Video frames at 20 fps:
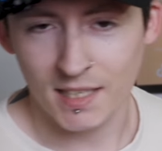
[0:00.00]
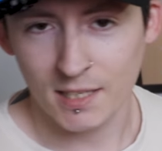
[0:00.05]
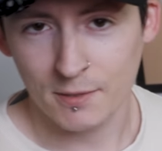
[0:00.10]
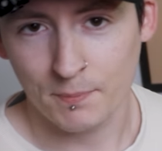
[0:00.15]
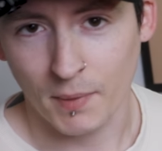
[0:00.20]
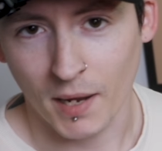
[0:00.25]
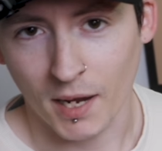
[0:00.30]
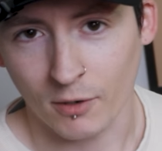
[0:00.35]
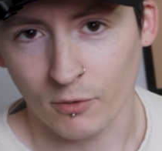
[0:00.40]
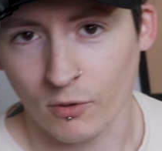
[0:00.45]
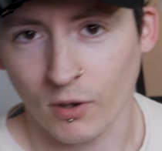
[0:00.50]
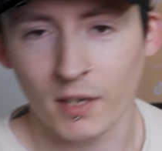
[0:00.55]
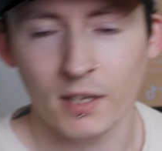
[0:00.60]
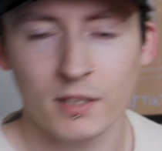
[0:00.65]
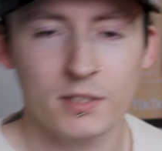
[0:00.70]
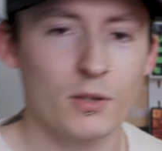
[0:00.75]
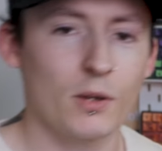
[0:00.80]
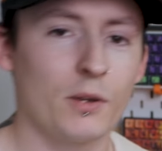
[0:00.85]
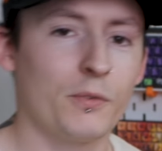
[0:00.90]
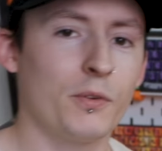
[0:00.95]
this bag,
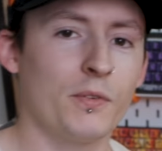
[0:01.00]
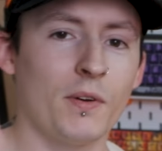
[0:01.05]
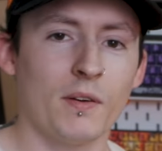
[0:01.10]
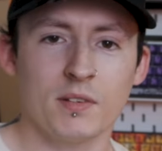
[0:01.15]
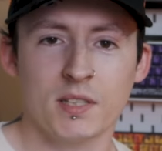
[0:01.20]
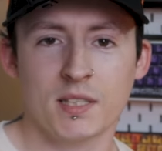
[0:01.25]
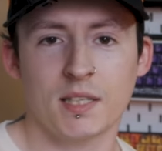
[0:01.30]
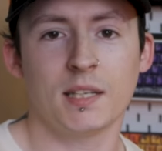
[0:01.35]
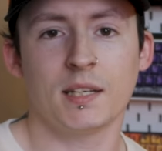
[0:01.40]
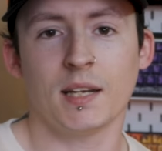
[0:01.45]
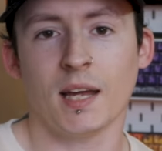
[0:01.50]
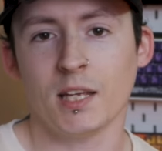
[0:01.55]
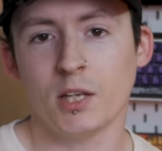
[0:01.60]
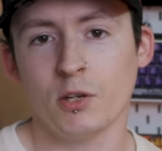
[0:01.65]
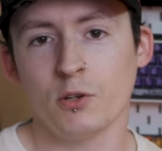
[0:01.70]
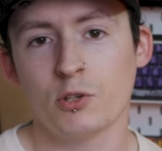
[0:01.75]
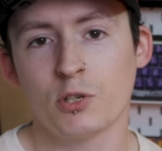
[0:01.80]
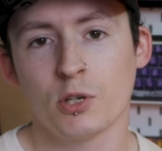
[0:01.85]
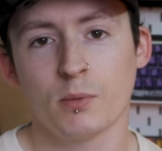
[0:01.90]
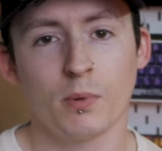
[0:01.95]
right? So if you've ever seen a
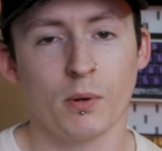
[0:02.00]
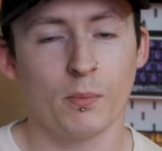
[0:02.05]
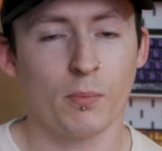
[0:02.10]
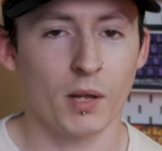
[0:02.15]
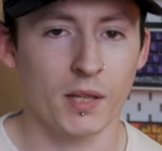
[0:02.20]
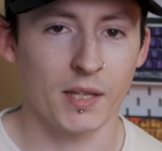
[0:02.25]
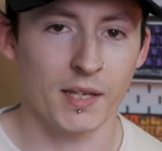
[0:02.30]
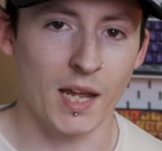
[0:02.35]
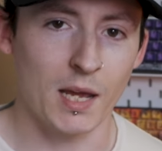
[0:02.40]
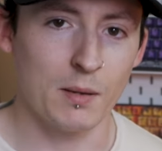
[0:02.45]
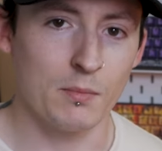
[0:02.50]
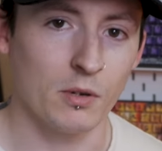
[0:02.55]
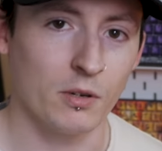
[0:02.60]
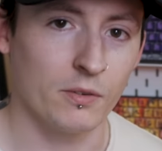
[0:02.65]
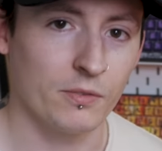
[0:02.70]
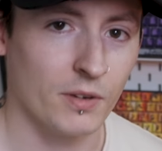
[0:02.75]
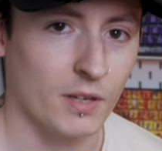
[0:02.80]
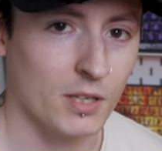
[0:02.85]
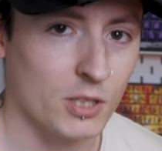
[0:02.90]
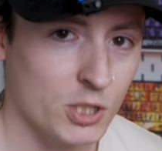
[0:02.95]
YouTuber by the name
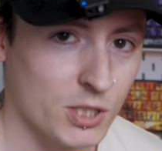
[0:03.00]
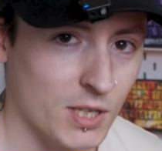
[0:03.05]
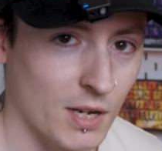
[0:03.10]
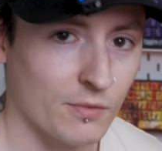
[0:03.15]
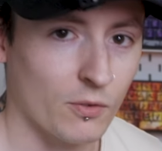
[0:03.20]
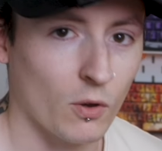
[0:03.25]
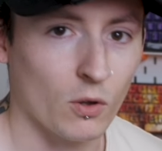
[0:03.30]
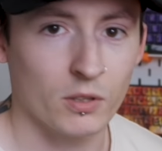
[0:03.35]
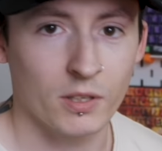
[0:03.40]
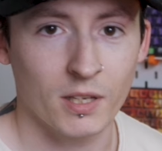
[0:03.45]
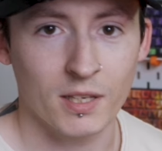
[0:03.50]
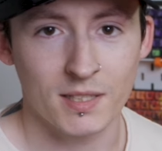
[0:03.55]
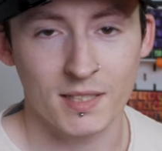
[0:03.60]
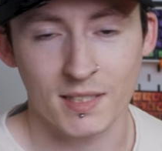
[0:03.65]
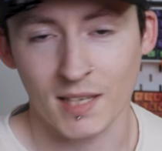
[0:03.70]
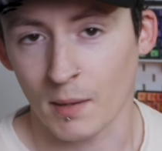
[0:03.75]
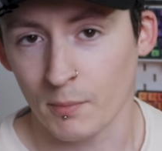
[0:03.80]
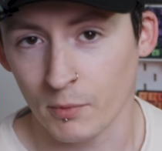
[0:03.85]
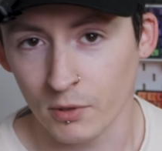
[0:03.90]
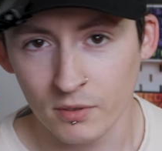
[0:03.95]
of Chevon
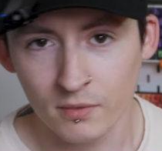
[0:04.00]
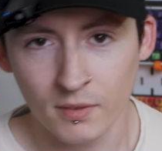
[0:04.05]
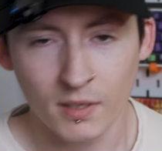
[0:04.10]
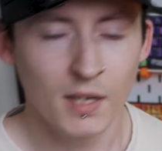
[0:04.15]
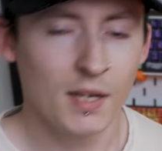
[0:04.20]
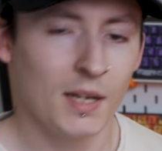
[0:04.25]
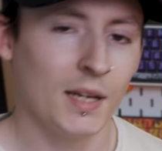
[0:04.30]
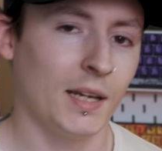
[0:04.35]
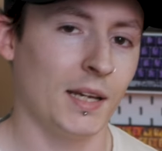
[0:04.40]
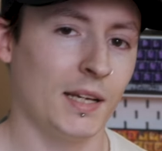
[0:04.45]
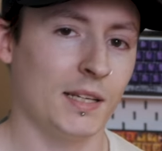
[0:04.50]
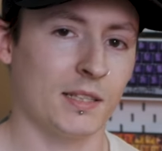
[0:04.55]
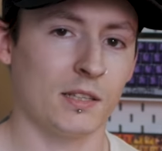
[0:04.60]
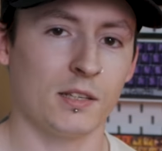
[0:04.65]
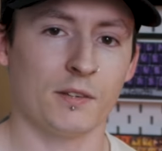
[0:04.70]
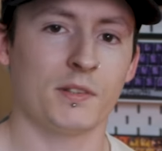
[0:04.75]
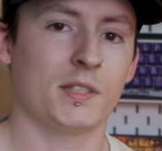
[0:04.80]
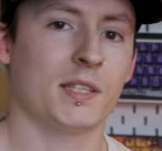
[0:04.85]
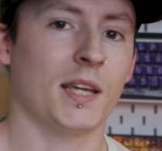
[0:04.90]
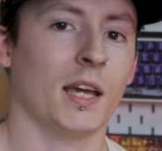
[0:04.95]
Salmon, he is
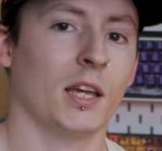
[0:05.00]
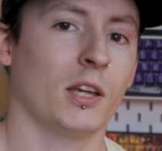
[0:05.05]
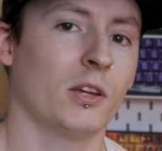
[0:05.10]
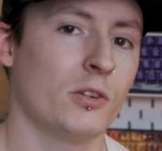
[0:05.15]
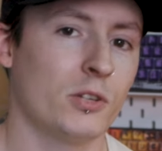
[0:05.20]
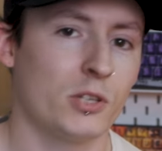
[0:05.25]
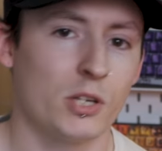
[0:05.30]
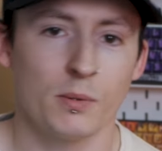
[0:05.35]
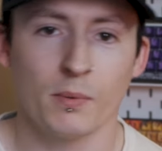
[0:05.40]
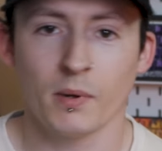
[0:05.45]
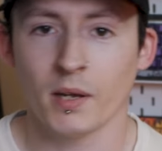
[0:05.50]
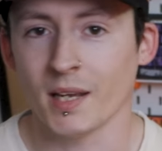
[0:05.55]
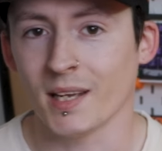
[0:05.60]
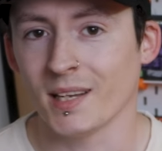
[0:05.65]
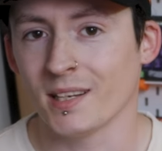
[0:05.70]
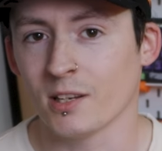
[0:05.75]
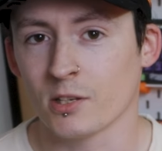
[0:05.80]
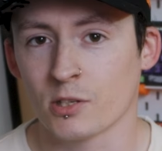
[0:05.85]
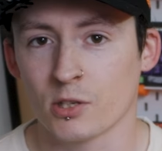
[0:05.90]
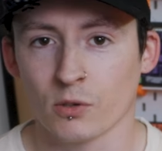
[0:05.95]
another tech YouTuber
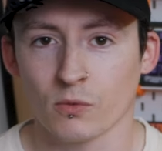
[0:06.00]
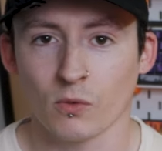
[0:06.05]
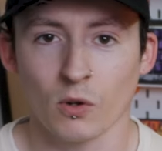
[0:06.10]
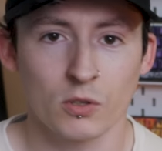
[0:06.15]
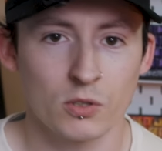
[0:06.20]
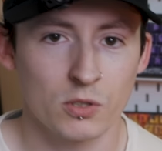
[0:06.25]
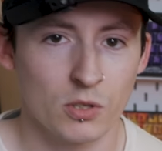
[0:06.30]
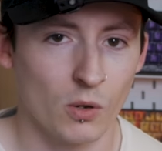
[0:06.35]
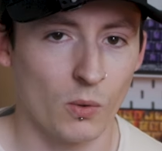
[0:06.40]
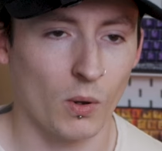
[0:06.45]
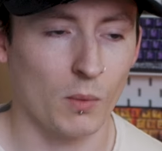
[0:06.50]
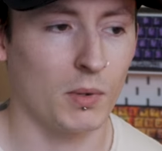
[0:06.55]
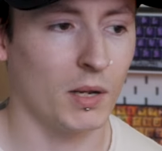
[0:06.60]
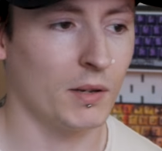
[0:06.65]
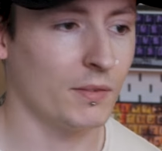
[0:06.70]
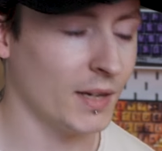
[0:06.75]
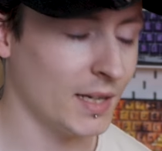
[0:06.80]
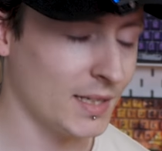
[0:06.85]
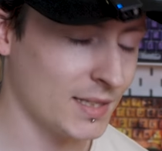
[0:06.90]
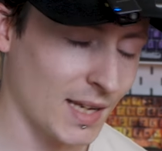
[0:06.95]
in Toronto, I
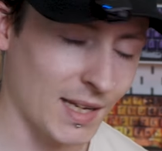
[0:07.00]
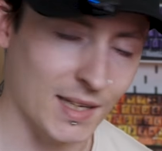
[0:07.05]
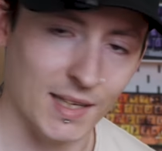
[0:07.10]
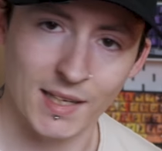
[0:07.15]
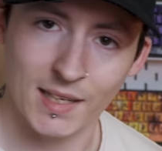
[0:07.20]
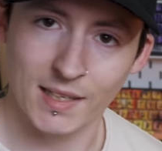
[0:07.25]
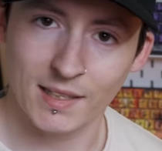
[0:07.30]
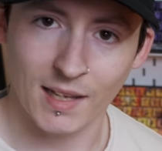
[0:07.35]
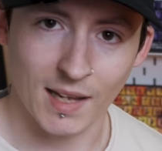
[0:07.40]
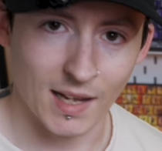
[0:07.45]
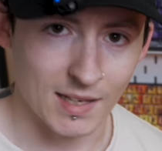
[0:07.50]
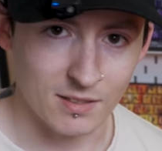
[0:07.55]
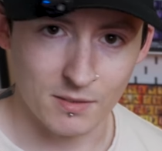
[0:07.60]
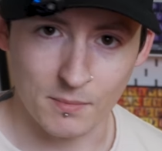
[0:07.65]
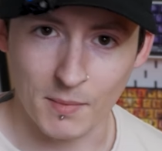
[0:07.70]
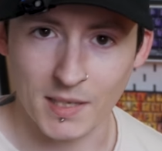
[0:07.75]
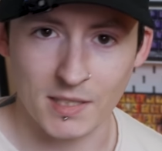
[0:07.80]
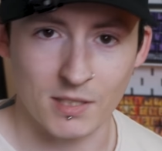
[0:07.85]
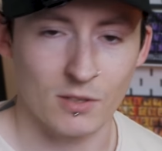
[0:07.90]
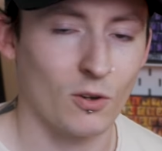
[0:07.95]
believe it is, and he has
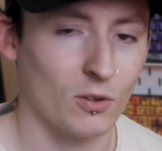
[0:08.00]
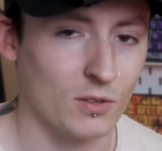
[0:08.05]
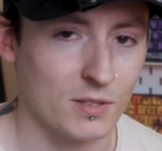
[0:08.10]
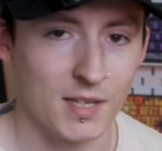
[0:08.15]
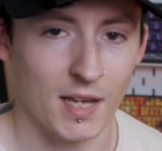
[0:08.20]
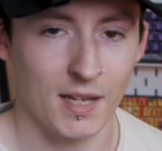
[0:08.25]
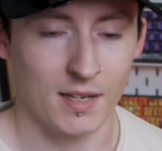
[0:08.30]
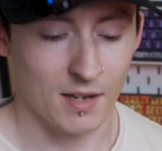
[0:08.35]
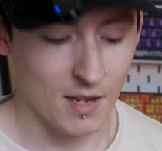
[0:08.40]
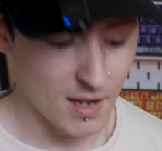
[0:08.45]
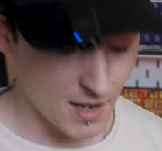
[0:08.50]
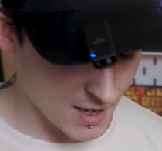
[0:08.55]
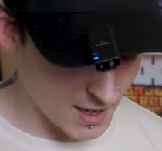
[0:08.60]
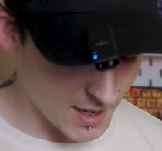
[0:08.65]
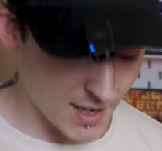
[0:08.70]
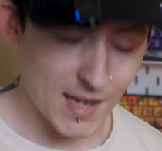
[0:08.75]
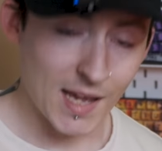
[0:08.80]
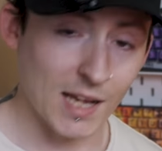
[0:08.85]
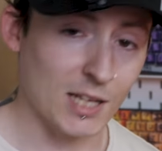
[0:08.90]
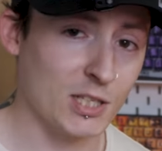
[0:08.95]
amazing content.
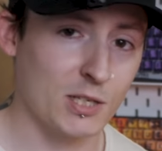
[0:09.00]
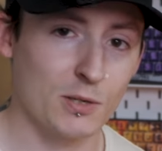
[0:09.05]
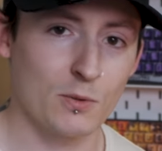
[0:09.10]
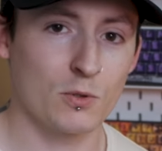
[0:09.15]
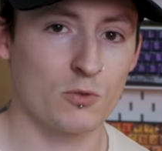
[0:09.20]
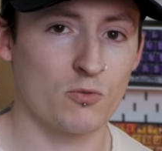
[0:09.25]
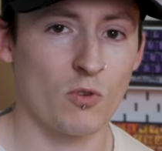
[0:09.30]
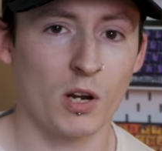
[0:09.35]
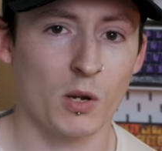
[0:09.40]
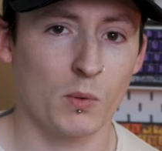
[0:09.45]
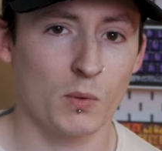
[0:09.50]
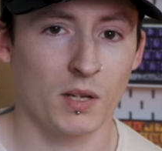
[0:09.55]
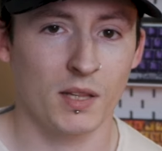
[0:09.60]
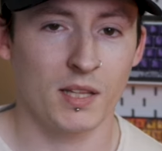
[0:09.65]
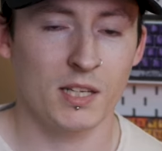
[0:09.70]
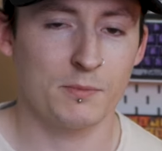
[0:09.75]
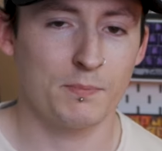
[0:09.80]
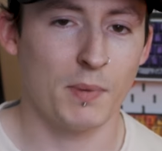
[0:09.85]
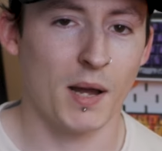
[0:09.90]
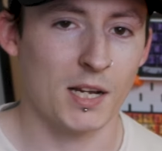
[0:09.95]
He actually was rocking one
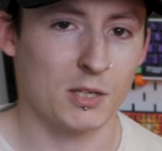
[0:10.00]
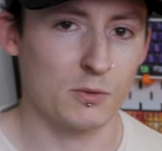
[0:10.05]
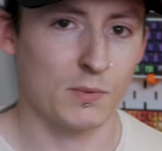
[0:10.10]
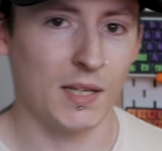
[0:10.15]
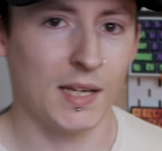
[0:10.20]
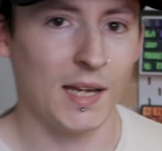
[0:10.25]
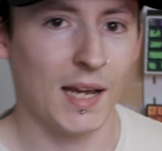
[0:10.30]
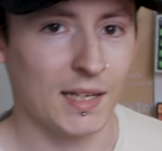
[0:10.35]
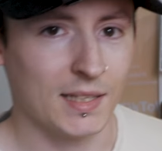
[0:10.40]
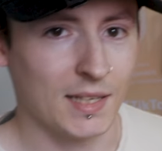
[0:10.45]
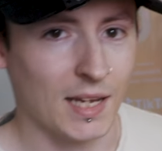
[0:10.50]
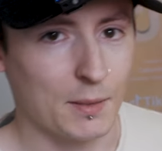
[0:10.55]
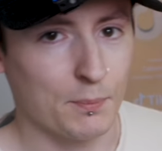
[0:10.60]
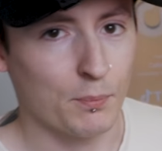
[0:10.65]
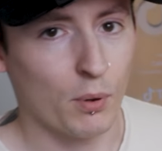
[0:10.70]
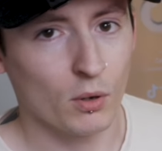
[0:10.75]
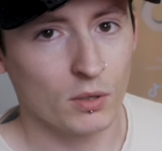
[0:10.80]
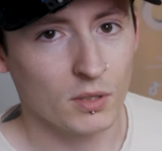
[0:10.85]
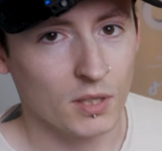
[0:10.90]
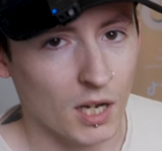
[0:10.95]
of these bags when he had a
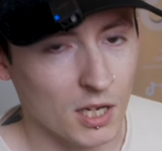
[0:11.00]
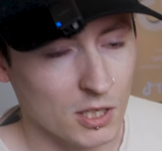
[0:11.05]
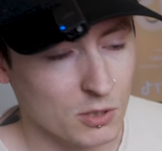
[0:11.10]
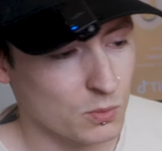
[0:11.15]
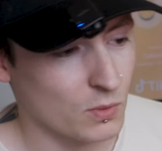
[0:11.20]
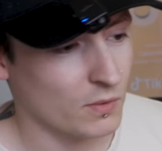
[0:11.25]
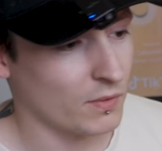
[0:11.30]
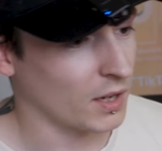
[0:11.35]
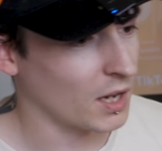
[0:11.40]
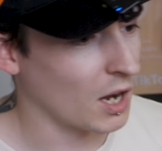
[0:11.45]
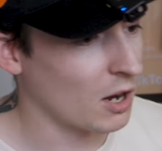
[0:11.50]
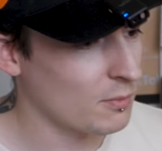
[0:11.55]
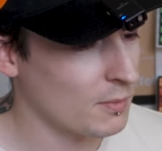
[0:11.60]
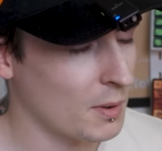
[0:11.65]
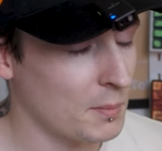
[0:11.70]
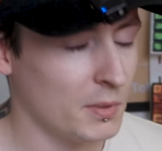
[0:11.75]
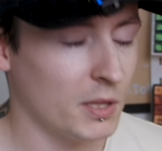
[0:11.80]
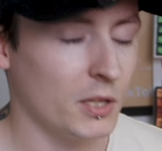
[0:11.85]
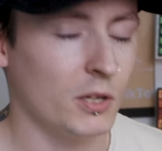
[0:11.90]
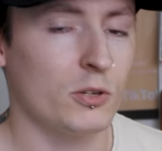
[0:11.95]
podcast with, I can't
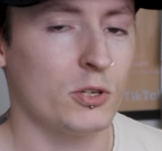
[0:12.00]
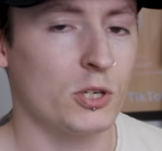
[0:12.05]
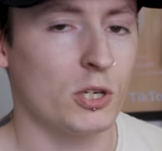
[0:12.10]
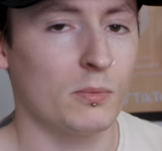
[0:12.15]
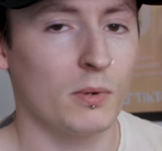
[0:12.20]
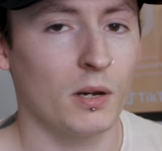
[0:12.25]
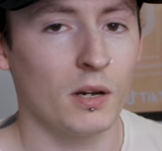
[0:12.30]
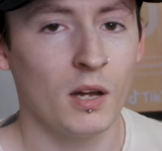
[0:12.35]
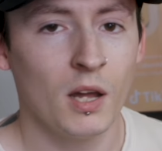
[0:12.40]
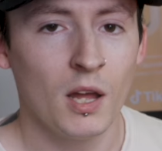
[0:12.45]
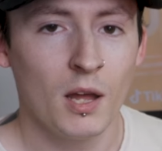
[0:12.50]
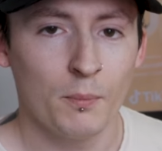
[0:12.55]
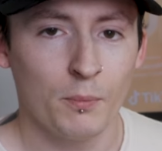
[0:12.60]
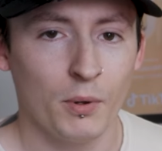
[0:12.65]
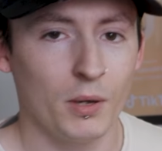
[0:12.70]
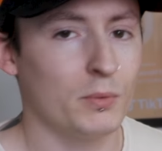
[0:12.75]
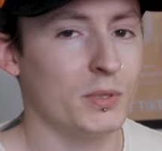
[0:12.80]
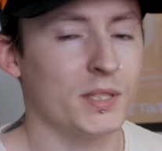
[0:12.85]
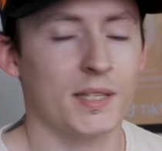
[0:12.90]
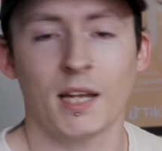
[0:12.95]
remember the YouTuber,
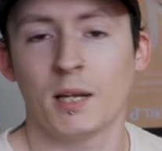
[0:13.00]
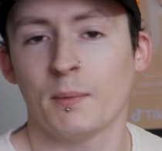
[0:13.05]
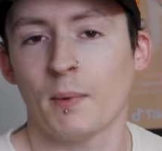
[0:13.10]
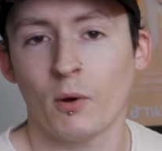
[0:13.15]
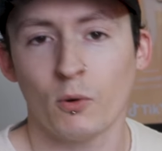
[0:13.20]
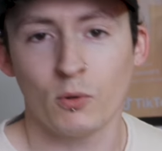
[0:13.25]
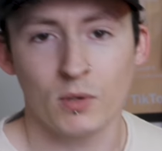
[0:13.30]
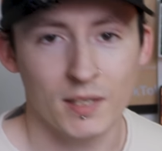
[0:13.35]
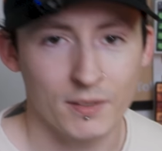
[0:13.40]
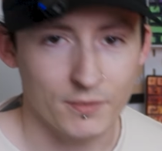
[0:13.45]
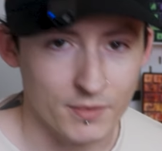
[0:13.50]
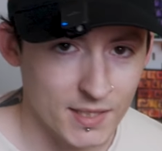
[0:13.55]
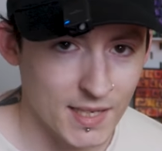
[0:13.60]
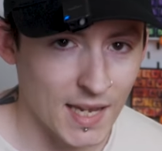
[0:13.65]
but he was saying about all of his